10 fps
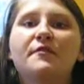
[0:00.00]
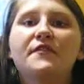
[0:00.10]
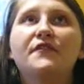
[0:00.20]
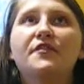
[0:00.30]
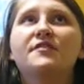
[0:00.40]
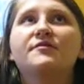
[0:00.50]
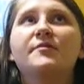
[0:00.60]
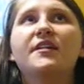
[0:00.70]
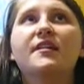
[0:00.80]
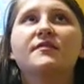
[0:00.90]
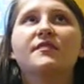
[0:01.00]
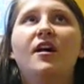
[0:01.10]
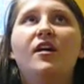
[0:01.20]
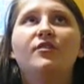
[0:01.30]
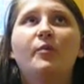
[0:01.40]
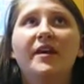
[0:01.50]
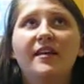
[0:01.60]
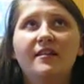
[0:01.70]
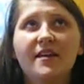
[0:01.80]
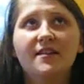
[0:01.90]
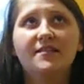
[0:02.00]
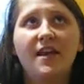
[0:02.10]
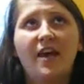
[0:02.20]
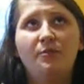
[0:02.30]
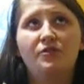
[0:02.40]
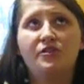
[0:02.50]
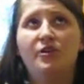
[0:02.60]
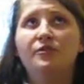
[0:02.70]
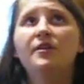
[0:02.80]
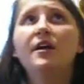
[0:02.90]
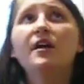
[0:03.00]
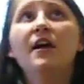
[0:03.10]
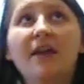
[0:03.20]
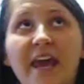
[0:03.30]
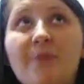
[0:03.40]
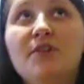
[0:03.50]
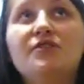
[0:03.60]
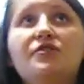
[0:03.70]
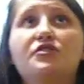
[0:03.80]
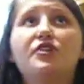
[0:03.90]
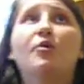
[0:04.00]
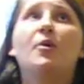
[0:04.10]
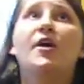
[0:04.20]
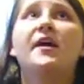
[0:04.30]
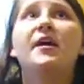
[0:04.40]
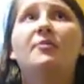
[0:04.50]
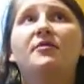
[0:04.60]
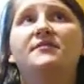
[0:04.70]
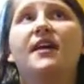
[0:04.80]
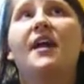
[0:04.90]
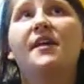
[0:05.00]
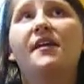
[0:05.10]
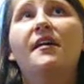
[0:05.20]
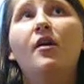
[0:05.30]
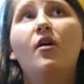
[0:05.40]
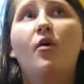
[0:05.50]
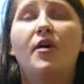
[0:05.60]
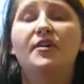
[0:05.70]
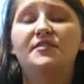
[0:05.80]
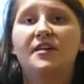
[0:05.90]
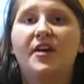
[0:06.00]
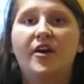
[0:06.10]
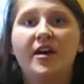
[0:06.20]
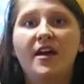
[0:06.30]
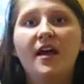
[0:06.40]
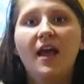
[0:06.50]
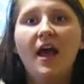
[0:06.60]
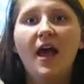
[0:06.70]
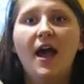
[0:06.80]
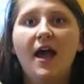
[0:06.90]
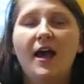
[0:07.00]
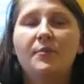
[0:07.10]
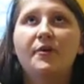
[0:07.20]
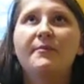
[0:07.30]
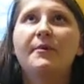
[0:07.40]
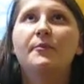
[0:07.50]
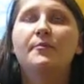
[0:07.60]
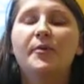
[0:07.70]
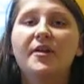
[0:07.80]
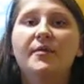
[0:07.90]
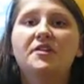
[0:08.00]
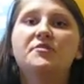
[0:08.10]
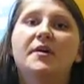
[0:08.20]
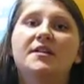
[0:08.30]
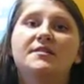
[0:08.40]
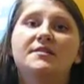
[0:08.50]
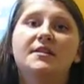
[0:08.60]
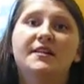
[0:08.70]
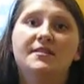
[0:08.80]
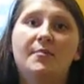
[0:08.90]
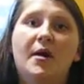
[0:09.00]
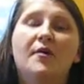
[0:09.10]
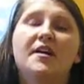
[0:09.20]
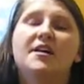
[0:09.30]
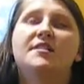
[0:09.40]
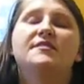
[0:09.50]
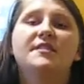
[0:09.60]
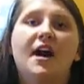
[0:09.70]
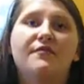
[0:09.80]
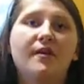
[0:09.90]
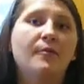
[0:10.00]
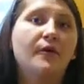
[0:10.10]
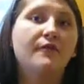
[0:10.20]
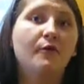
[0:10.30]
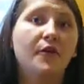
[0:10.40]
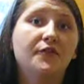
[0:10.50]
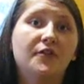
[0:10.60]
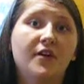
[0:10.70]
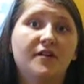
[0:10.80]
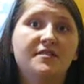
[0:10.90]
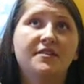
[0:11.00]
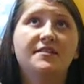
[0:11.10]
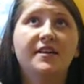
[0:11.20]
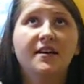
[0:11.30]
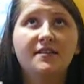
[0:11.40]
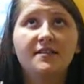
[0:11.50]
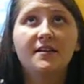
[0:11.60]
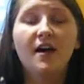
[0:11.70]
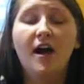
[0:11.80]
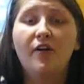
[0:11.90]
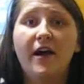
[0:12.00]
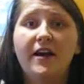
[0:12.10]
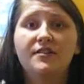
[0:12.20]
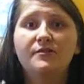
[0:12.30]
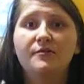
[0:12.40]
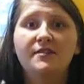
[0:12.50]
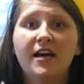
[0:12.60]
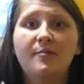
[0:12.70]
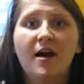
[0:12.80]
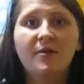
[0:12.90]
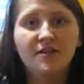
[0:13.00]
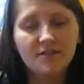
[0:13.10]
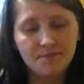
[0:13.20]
review for this week is called WikiLeaks Cable Show Cables Show Worry About Saudi Oil Security. And pretty, pretty much what is, it's about is on February 4th, 2006, Al-Qaeda suicide bombers